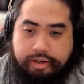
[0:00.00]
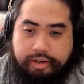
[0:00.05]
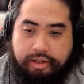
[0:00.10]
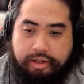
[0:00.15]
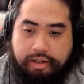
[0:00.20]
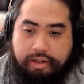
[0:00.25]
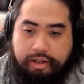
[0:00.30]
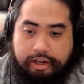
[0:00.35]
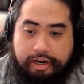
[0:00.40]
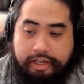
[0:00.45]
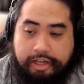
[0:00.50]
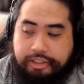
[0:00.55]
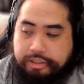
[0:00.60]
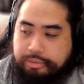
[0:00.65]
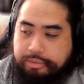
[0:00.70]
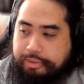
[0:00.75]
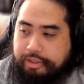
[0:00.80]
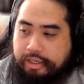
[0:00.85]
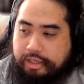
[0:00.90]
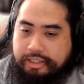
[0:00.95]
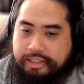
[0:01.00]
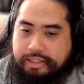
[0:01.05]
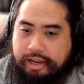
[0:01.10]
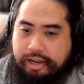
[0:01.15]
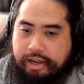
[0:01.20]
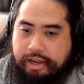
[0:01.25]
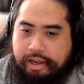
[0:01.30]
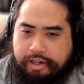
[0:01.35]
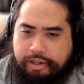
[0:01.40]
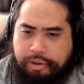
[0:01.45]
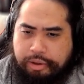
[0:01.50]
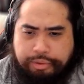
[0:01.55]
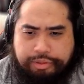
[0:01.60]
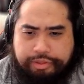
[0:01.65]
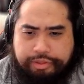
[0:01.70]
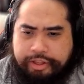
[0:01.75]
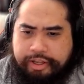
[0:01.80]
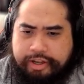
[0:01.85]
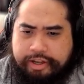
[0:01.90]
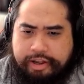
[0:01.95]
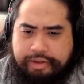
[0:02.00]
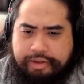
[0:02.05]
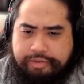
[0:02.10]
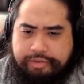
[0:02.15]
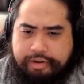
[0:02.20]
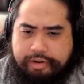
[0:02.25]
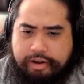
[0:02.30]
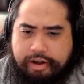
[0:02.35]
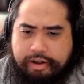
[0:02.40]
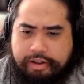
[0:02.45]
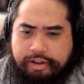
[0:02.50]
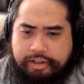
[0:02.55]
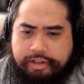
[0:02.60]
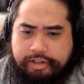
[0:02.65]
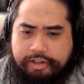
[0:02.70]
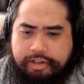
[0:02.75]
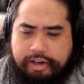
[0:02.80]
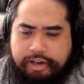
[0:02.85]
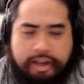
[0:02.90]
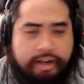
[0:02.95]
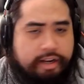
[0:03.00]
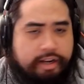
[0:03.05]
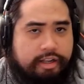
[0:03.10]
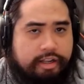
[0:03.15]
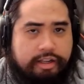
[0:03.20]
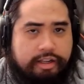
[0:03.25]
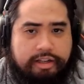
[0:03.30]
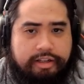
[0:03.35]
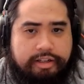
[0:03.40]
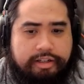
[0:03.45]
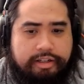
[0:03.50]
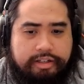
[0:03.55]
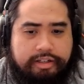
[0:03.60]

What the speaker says: And I just realized I don't think I've gotten any